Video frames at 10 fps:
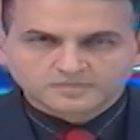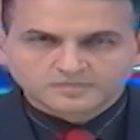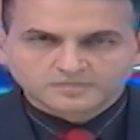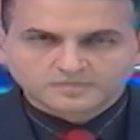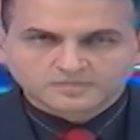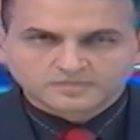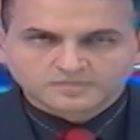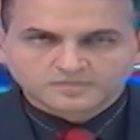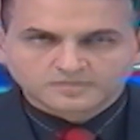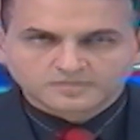
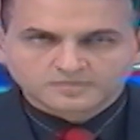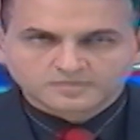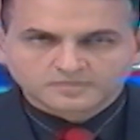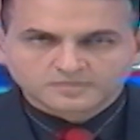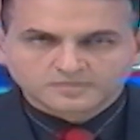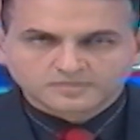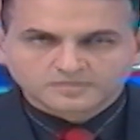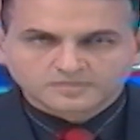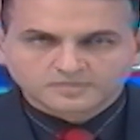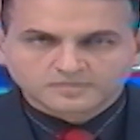
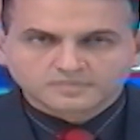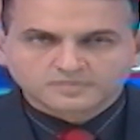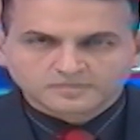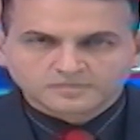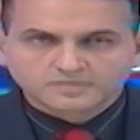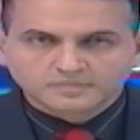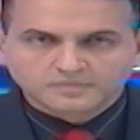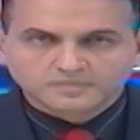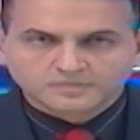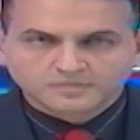
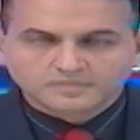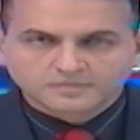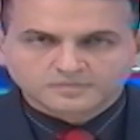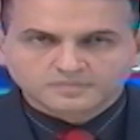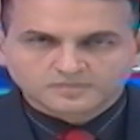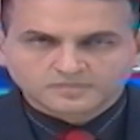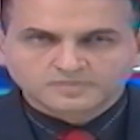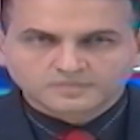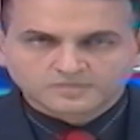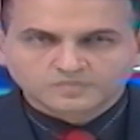
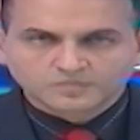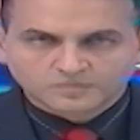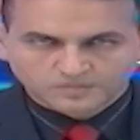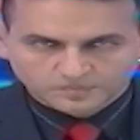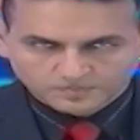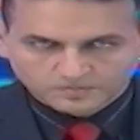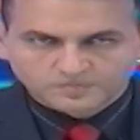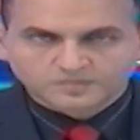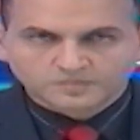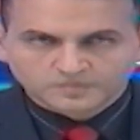(silent)